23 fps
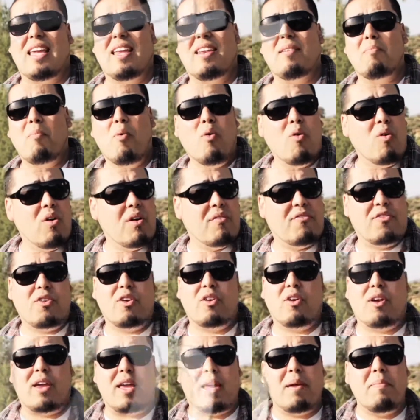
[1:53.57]
then more of
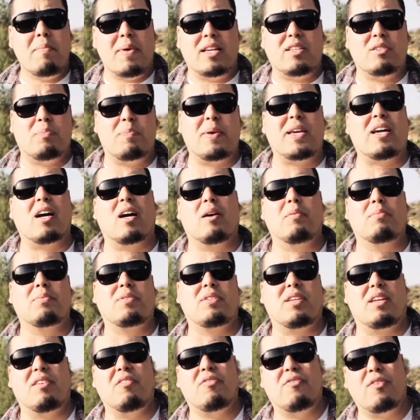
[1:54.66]
your image
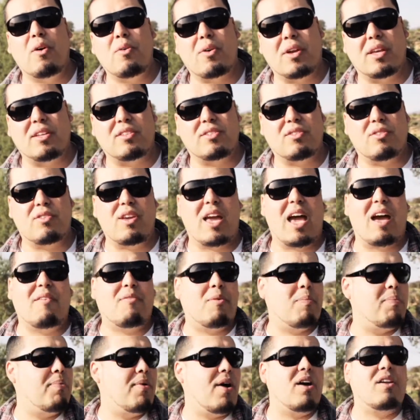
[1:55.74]
becomes in focus. So you
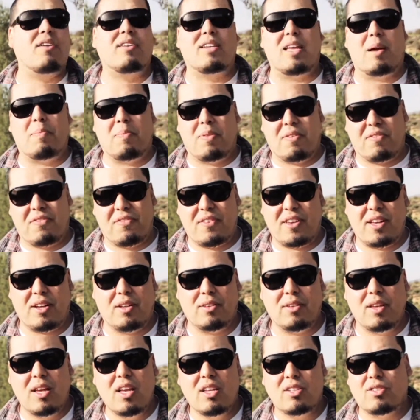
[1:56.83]
have a broader depth of
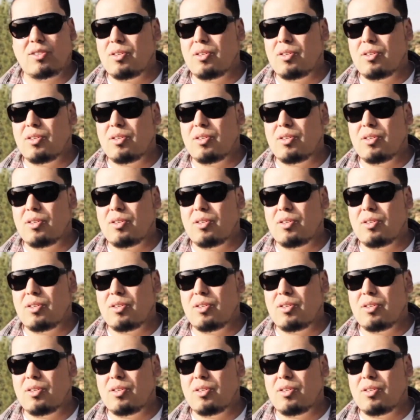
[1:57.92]
field.